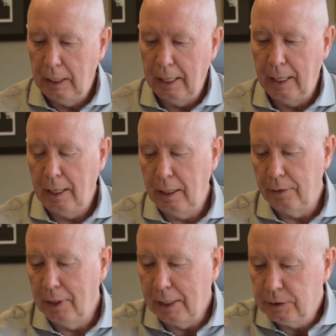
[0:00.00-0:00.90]

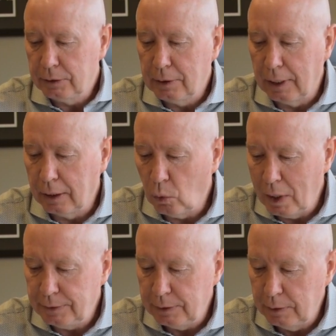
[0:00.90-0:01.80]
The next
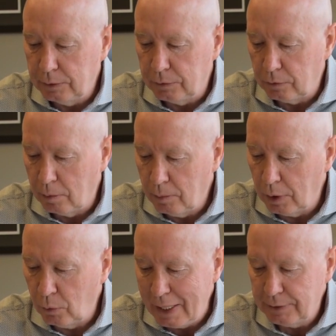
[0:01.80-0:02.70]
question is from
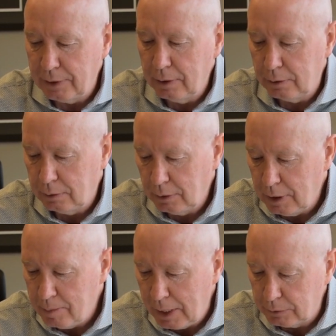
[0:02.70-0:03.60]
a resident,
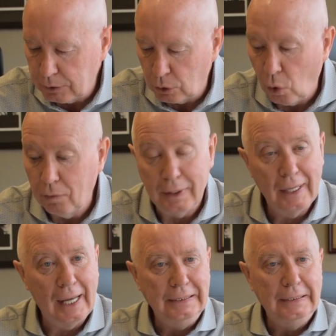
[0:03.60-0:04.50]
email to
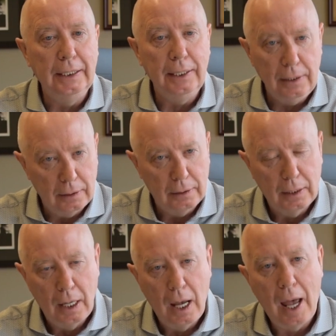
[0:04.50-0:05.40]

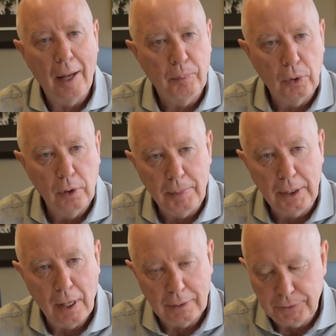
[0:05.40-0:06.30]

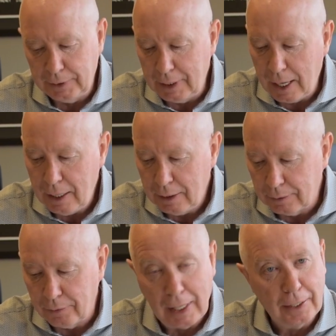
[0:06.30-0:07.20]
COVID19@burnaby.ca,
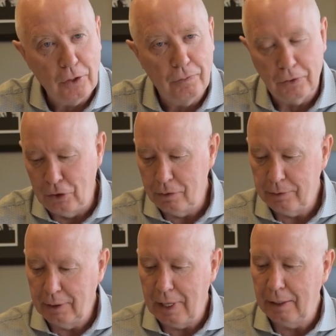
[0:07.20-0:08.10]
and thank you for
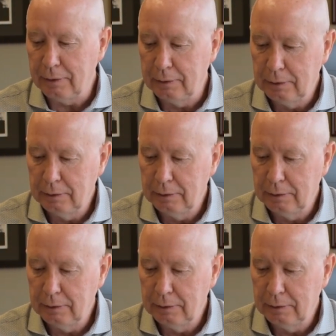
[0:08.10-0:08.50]
using that.